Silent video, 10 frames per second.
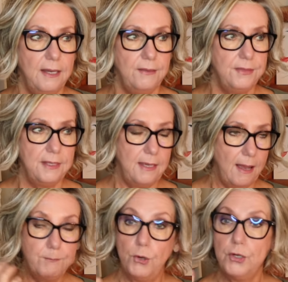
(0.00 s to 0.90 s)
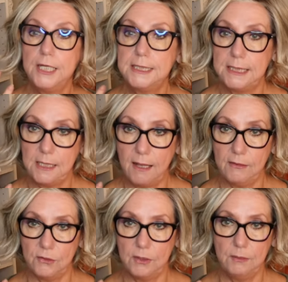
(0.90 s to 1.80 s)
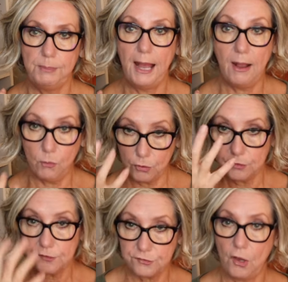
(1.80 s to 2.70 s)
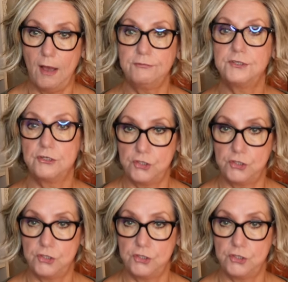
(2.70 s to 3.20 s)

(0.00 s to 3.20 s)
the uh, burgundy color Power Soft